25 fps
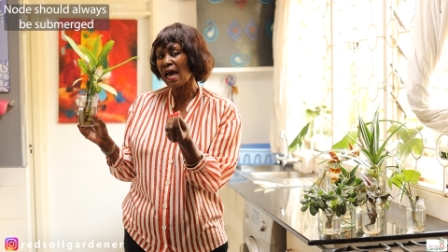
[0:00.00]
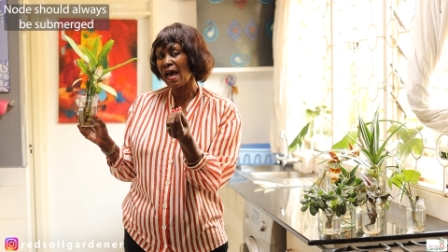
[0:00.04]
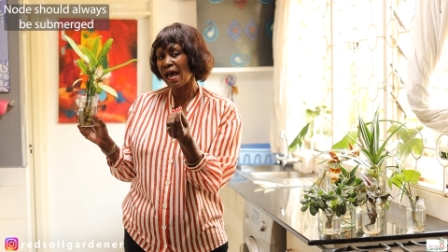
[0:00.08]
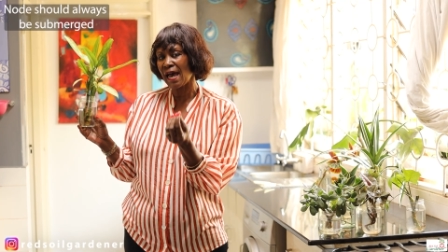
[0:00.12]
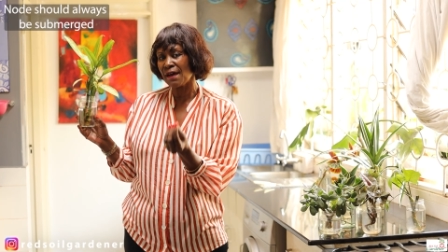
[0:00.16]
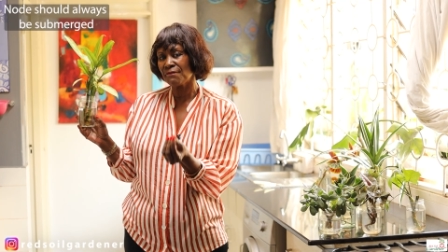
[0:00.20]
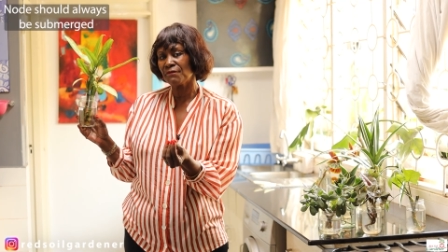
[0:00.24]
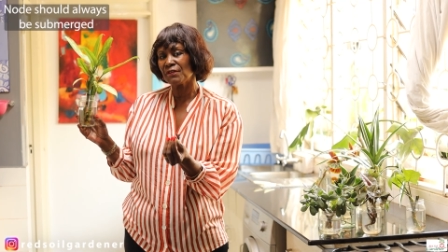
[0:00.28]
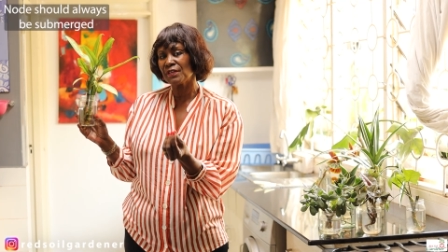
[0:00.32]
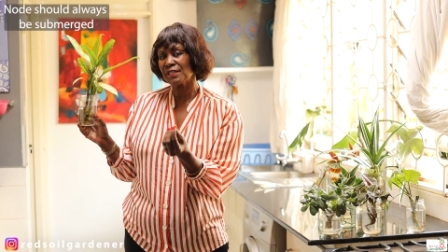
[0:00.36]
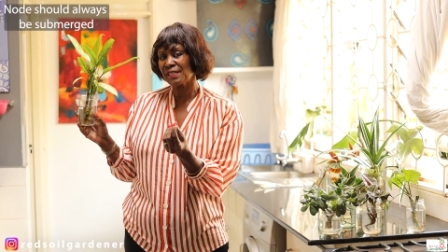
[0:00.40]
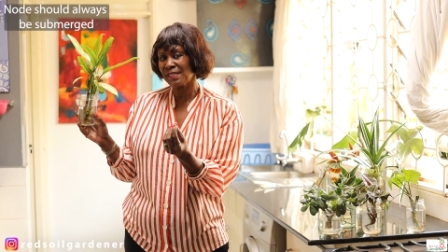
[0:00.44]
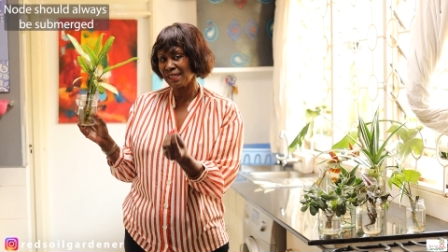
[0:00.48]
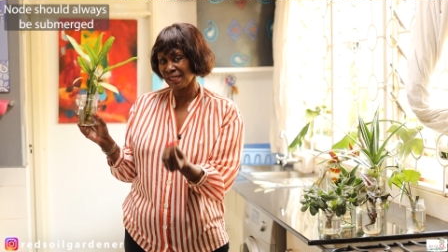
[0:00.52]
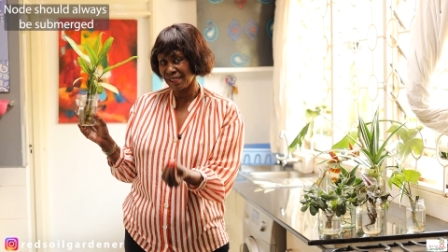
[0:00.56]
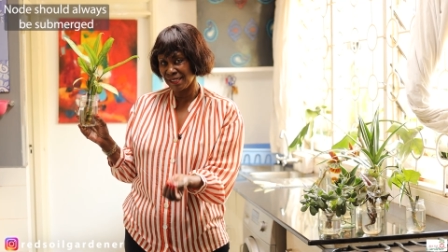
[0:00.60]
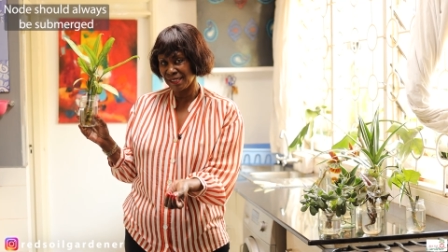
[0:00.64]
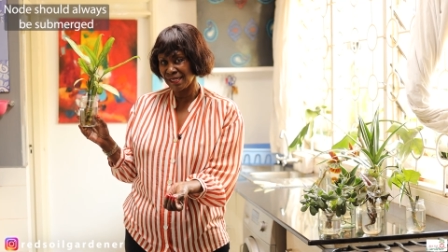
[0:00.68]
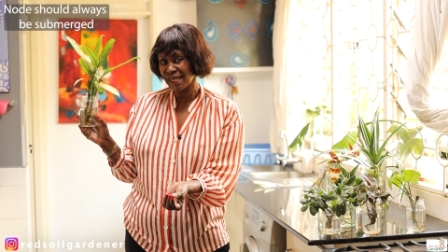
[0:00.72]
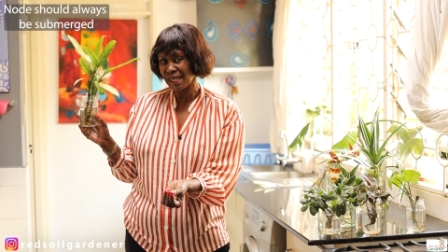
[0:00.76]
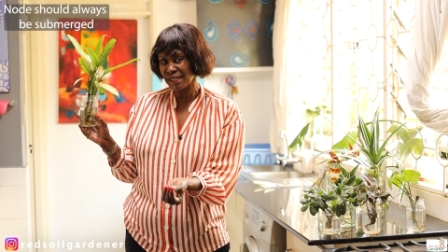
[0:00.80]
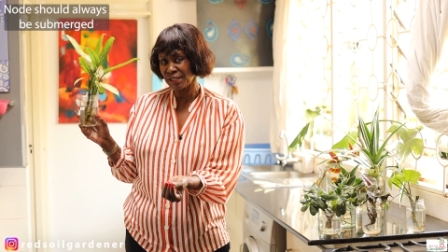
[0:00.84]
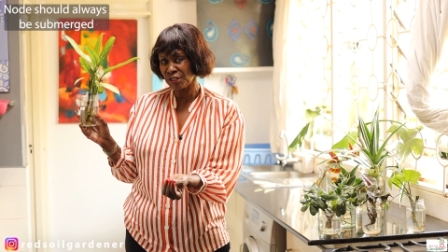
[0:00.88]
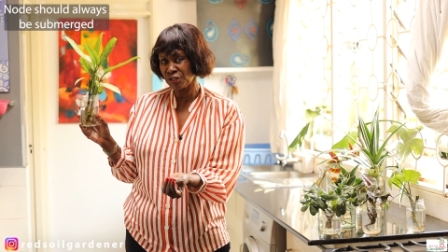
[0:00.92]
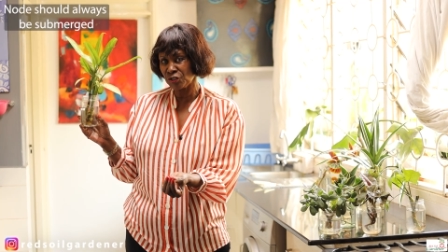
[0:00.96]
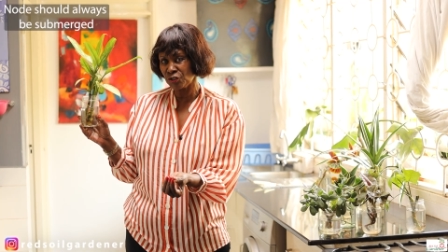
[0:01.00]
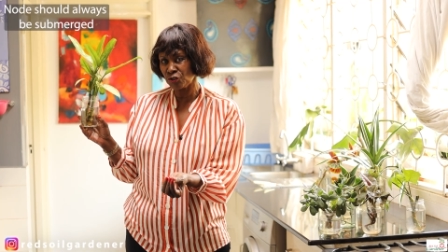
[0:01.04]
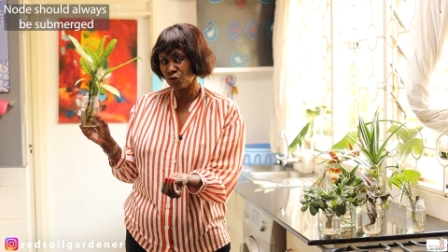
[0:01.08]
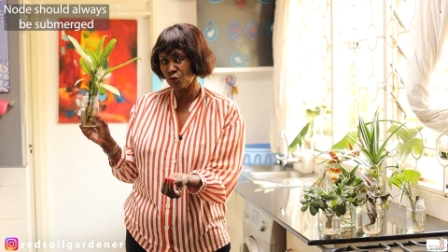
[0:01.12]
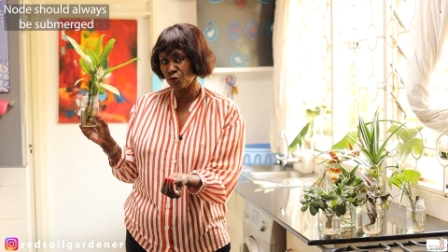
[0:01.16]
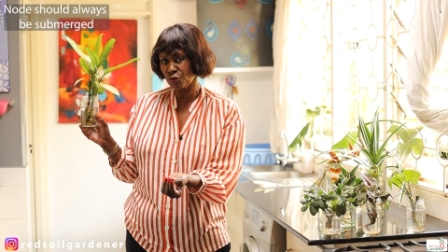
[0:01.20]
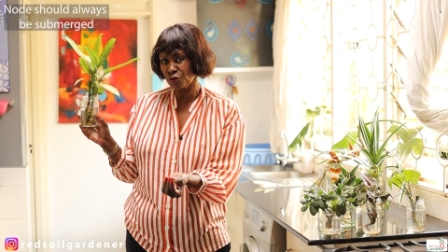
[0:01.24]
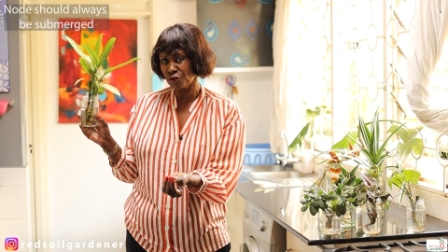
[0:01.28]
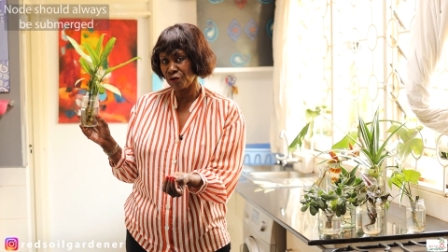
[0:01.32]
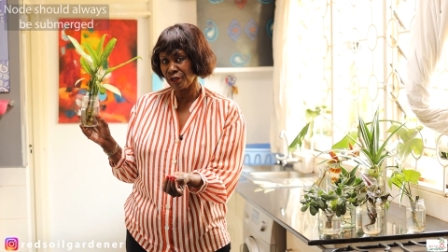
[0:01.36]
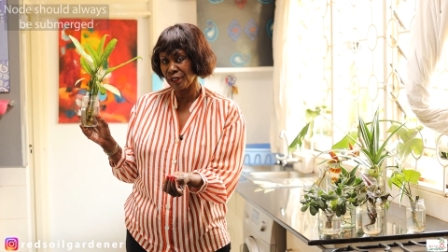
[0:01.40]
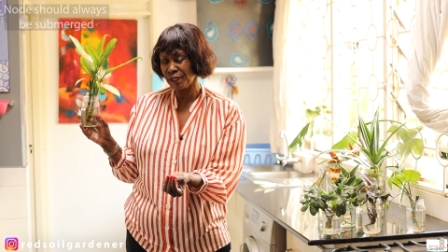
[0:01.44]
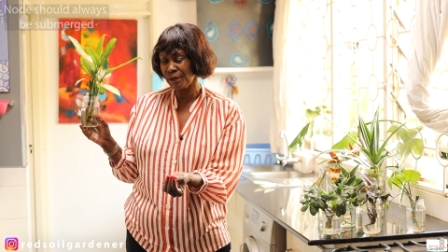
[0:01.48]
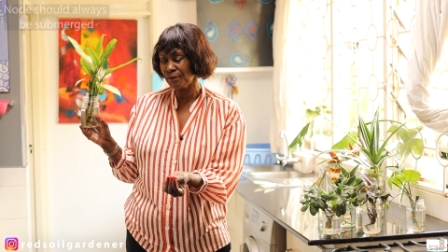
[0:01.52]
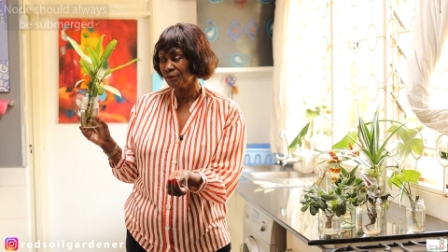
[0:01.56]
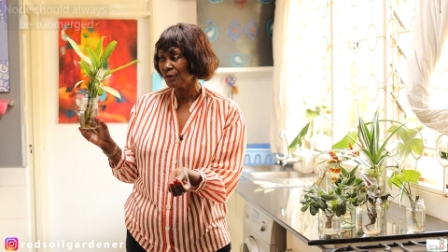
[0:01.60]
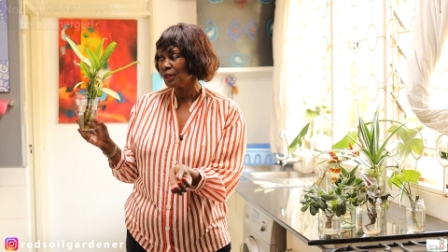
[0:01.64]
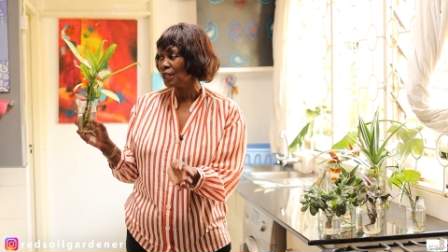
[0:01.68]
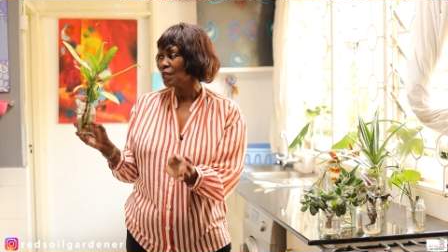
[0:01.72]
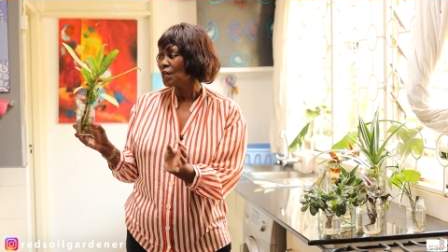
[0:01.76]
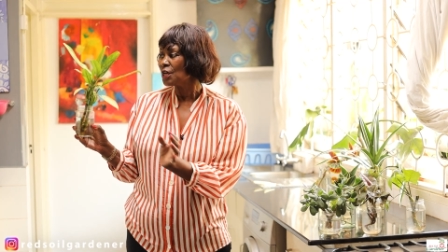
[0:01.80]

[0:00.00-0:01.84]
have a success story.